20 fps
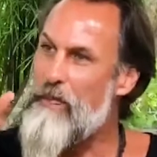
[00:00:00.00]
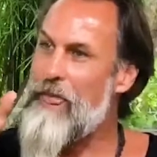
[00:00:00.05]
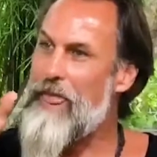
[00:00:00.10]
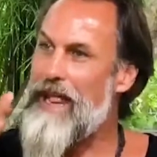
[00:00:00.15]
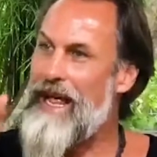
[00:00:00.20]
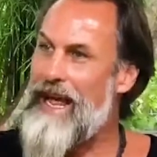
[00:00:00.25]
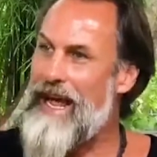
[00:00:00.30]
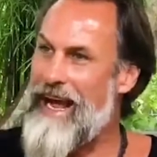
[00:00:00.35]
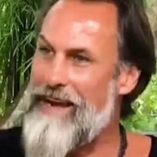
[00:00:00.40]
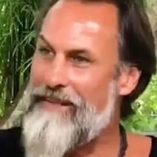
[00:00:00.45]

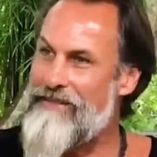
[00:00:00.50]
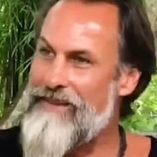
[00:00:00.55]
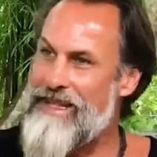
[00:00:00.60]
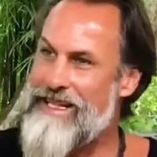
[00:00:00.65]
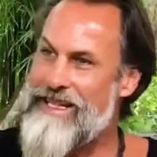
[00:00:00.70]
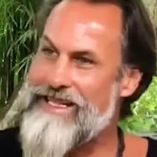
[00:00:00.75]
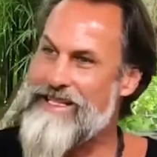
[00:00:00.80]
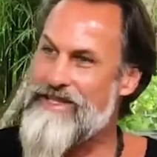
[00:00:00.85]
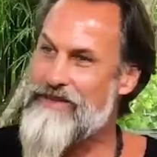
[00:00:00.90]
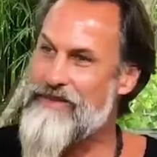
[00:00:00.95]
having
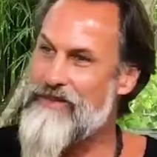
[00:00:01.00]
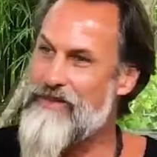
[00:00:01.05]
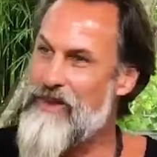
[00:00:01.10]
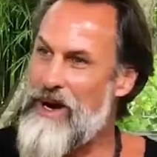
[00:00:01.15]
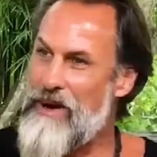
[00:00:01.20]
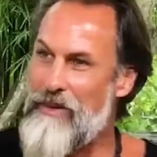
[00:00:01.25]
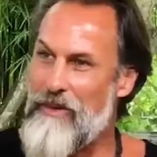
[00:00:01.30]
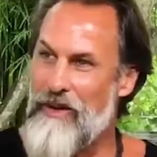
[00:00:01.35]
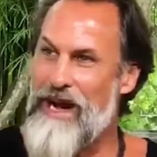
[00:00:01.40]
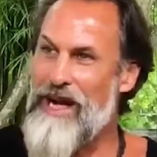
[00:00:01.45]
this
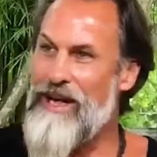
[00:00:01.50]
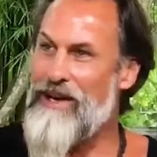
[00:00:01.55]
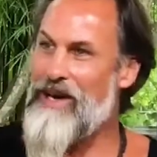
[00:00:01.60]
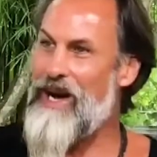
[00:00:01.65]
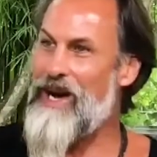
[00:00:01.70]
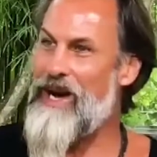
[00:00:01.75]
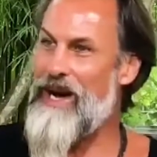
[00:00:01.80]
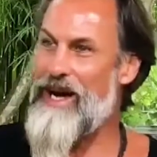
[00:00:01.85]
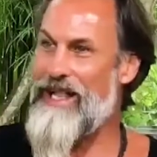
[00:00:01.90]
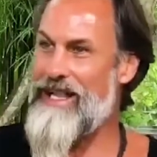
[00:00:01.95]
while we're on
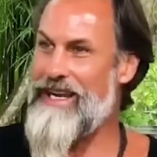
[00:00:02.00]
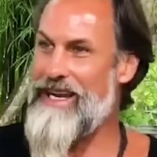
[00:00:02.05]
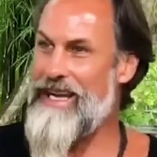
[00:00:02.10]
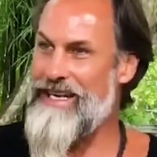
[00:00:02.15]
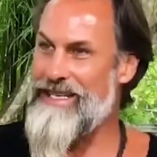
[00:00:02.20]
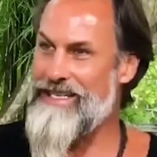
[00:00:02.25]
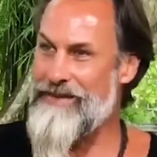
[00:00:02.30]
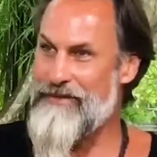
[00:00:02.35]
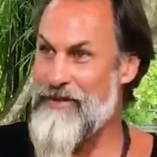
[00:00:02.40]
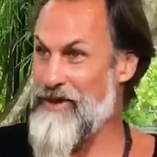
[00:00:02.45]

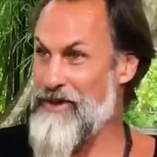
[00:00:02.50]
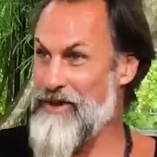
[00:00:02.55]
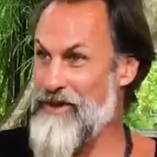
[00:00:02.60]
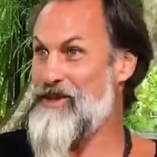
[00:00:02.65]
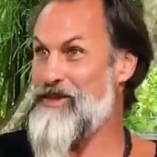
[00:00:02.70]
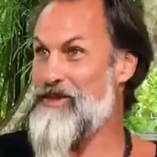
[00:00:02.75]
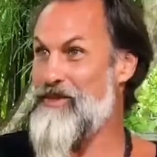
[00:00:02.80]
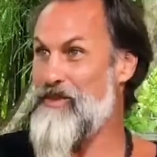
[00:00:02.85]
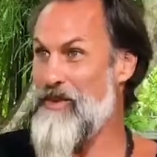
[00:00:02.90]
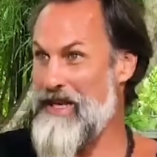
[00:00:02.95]
holidays, and we're in our
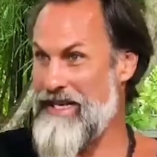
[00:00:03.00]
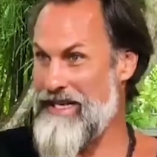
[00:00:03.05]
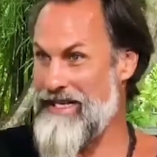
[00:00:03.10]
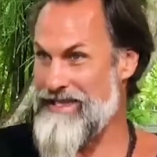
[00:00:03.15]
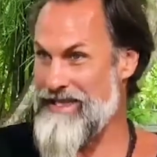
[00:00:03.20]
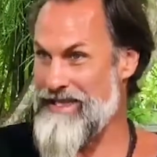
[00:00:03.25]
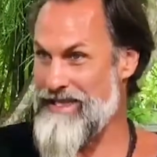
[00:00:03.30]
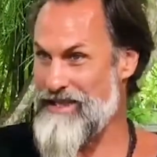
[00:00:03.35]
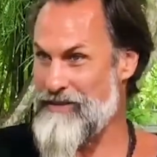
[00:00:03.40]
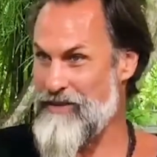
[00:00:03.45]

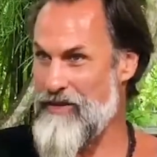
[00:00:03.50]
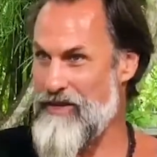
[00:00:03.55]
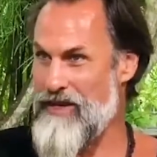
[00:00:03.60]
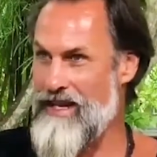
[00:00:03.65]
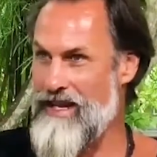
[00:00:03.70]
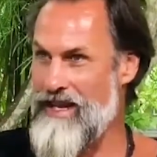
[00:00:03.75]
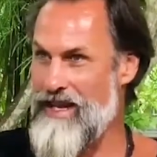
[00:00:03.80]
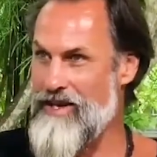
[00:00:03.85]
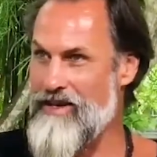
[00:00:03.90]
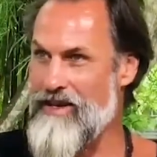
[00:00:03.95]
20s at this point,
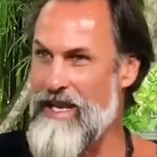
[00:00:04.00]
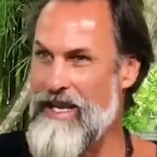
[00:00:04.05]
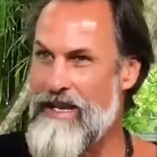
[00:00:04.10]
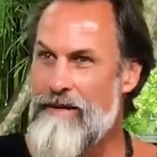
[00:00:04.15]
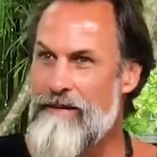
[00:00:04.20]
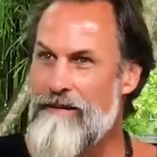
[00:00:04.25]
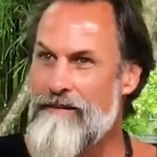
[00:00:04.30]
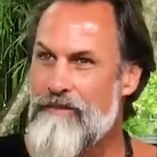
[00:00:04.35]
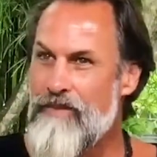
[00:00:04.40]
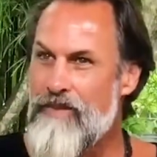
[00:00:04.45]
and you're like,
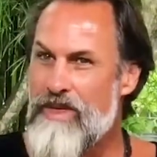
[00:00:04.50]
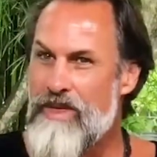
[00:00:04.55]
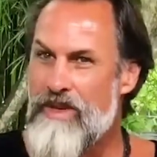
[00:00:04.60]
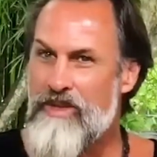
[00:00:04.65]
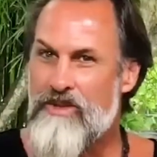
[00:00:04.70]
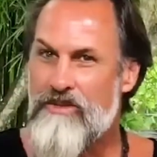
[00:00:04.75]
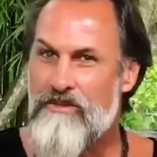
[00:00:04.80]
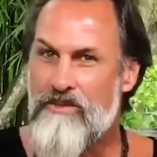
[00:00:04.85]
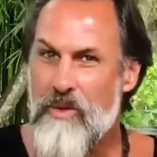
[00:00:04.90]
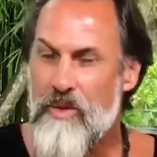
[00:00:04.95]

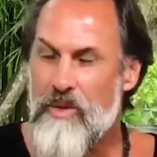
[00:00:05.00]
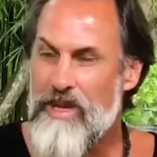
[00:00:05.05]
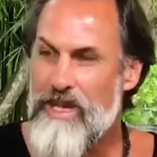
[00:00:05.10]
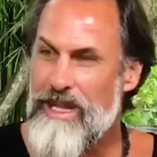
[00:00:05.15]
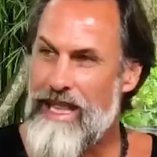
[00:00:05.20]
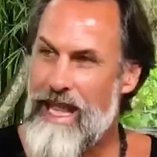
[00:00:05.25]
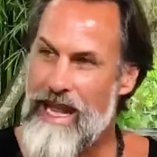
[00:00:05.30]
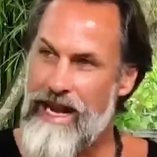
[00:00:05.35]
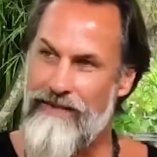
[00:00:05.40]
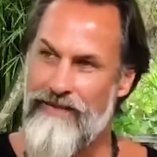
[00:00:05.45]
there's more to
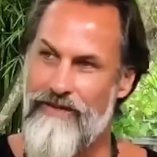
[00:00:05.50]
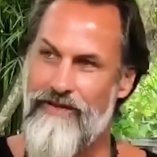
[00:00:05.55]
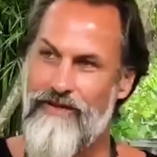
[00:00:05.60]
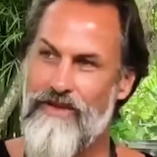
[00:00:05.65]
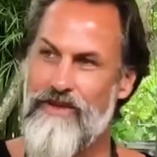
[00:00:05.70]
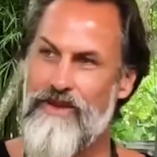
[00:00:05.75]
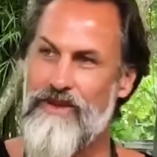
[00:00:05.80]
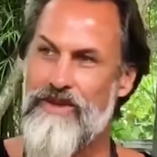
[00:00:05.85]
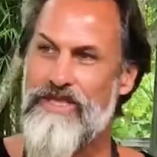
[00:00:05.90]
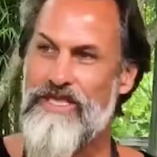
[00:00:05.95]
life.
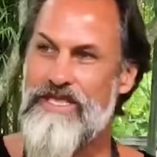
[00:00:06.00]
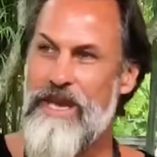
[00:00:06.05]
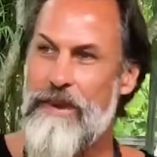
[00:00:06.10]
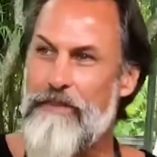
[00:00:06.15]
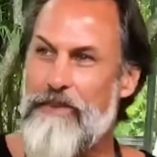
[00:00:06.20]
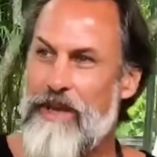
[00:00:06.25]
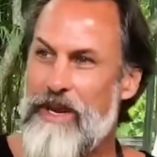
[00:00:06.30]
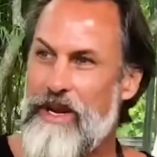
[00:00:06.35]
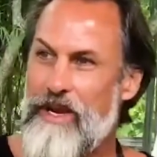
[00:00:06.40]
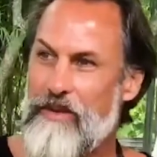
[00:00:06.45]
There's
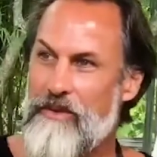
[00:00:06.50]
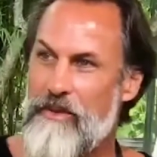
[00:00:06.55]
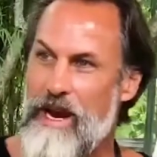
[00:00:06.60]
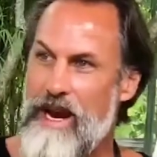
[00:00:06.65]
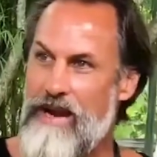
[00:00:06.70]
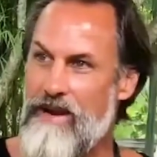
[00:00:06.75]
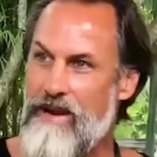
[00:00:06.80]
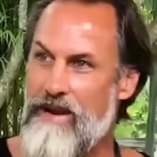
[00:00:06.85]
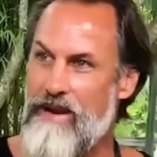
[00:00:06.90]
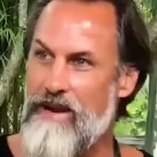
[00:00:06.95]
something
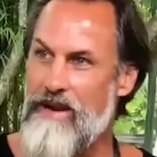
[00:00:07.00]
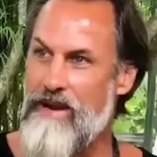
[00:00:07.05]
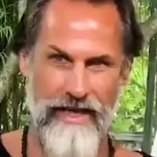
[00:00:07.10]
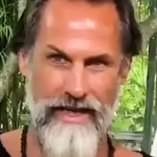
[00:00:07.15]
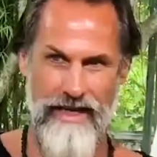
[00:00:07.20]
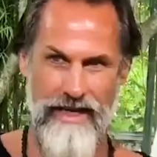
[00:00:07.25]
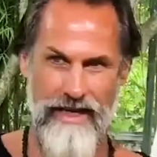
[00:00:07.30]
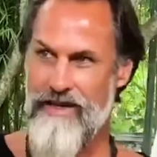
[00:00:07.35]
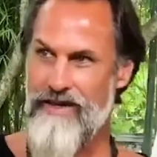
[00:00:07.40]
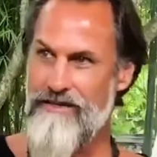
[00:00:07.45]
greater. And I'm
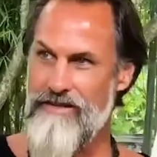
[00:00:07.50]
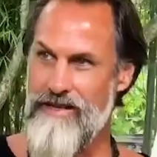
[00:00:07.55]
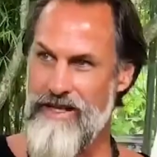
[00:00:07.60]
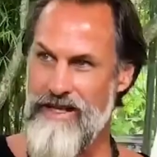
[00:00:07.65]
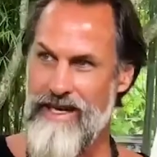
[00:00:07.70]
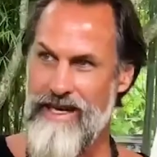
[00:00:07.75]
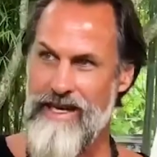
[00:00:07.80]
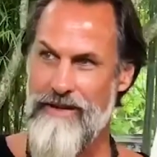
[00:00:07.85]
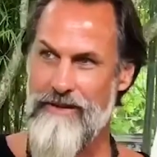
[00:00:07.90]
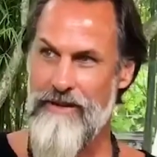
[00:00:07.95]
like, are you
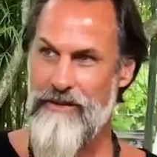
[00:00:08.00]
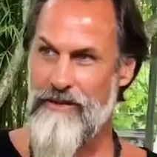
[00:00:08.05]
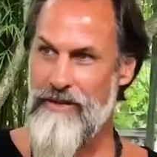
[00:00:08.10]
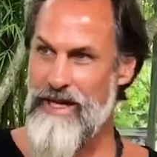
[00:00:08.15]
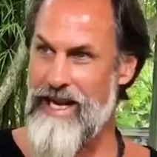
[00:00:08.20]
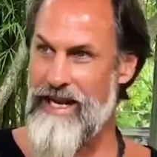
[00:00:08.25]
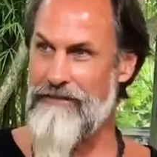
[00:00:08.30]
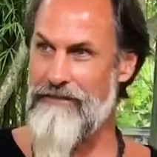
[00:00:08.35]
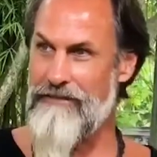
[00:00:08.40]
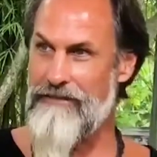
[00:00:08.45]
kidding me? We
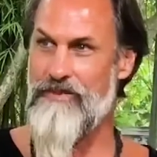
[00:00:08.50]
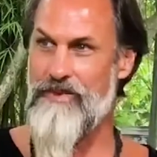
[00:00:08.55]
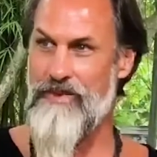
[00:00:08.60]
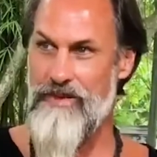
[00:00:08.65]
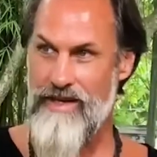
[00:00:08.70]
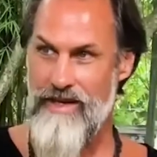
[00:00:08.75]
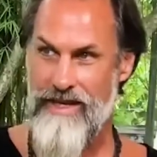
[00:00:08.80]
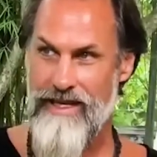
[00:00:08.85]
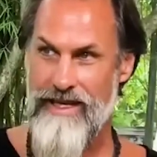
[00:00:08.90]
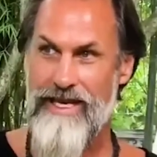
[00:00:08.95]
got
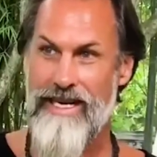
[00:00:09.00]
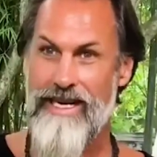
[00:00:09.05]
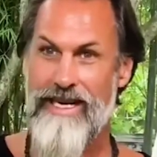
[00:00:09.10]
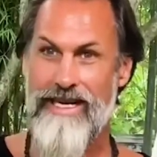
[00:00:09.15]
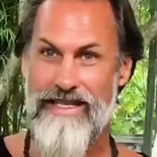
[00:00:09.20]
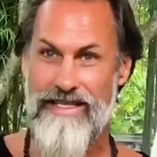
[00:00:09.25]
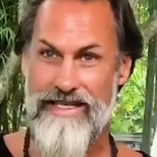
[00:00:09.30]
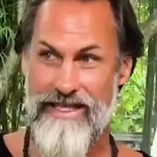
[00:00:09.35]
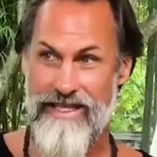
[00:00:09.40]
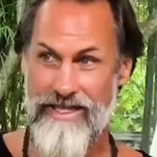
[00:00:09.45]
pretty
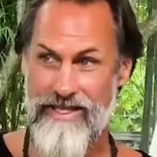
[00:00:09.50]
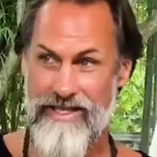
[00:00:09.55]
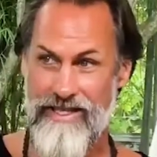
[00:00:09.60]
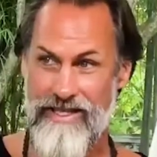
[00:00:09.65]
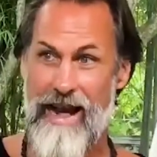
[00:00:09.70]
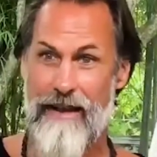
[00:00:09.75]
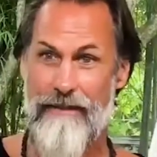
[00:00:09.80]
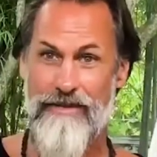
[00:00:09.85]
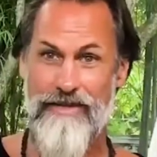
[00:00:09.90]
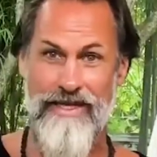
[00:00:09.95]
easy
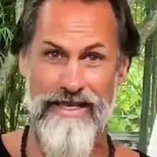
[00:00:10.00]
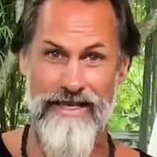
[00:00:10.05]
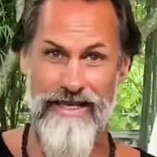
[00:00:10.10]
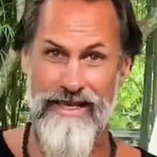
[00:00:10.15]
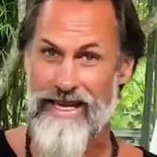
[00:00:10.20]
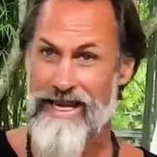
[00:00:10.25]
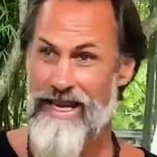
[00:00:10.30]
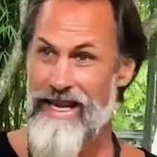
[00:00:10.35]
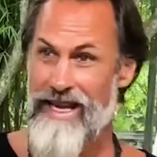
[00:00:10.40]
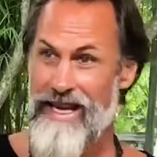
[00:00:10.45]
jobs. And
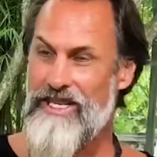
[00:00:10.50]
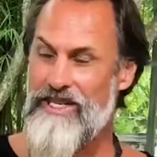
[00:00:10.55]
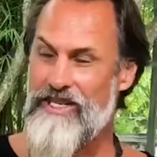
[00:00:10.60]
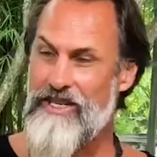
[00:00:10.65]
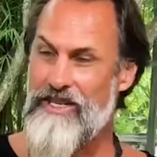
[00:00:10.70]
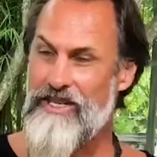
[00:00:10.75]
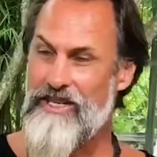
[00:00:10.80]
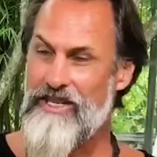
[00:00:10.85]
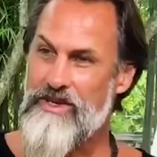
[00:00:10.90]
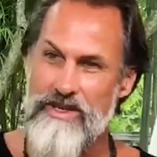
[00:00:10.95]
she
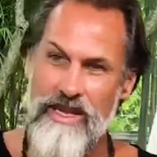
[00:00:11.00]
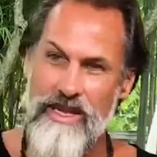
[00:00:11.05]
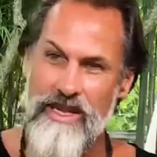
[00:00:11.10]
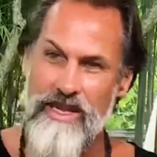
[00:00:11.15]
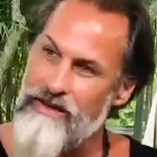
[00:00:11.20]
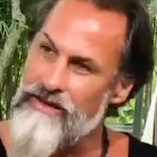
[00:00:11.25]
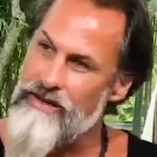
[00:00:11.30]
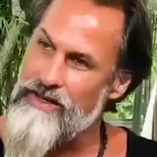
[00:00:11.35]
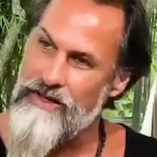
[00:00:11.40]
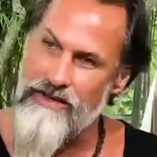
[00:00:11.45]
goes,
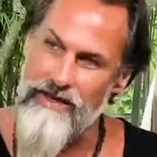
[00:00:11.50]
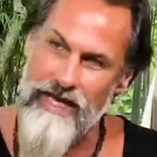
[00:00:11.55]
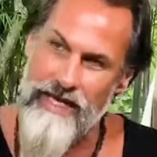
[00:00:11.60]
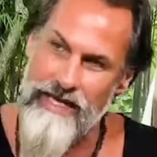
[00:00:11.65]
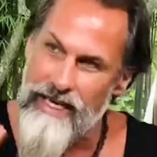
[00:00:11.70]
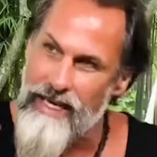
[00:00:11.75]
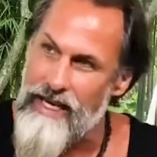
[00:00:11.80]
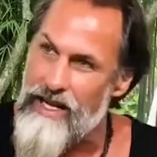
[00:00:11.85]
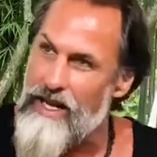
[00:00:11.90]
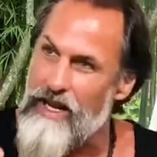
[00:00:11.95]
no, you're
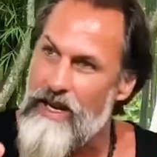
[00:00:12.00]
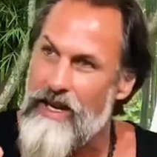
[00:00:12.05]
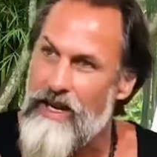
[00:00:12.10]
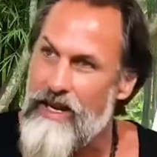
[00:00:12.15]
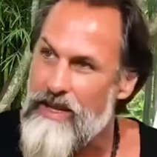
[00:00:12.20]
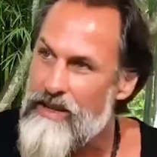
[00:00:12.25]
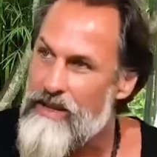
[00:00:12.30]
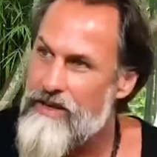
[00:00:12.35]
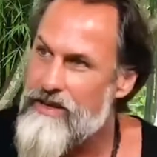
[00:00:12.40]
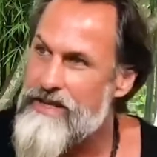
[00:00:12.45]
like,
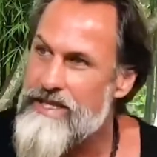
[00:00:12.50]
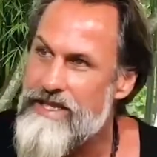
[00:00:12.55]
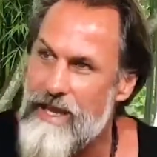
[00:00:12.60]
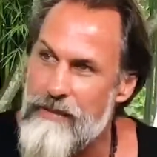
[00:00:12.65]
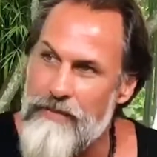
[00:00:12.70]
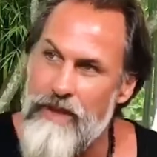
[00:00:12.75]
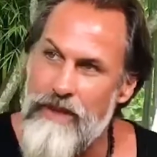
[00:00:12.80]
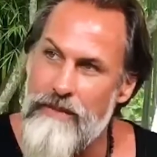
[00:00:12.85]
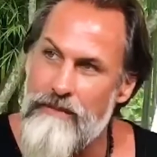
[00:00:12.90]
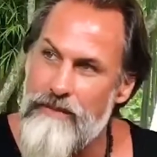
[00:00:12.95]
there's
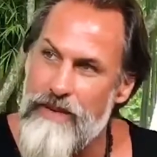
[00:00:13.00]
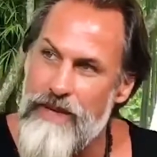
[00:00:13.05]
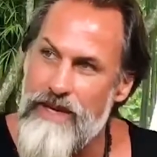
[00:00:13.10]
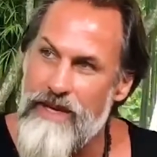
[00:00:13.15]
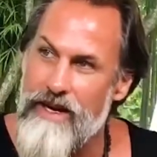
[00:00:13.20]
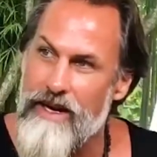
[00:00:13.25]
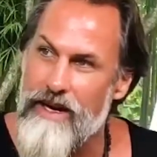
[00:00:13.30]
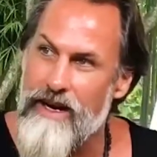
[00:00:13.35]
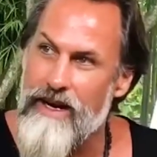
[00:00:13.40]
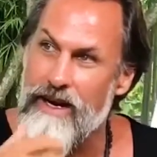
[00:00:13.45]
something
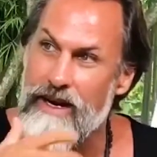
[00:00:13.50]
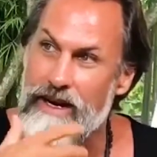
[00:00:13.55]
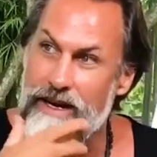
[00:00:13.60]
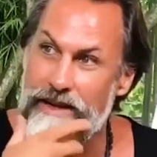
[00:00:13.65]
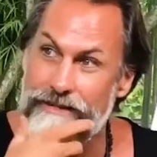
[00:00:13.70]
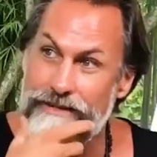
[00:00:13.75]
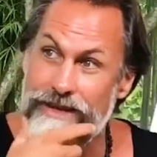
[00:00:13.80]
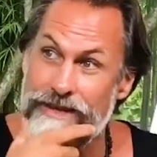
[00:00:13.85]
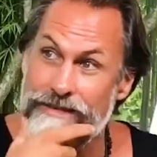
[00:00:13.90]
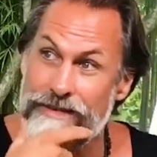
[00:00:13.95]
bigger. And
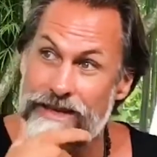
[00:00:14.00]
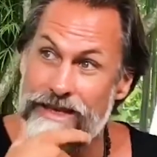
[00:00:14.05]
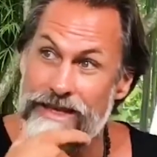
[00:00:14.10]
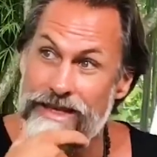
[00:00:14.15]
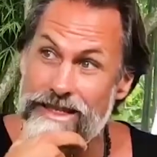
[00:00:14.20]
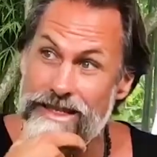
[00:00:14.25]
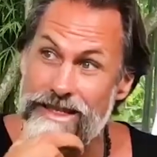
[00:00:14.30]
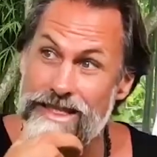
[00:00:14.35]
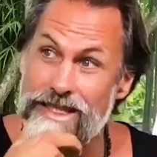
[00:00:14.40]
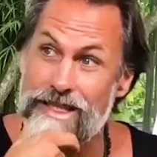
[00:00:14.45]
I'm like,
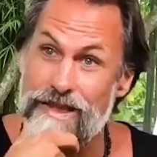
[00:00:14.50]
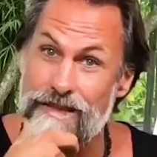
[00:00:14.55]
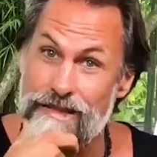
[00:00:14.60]
man, this is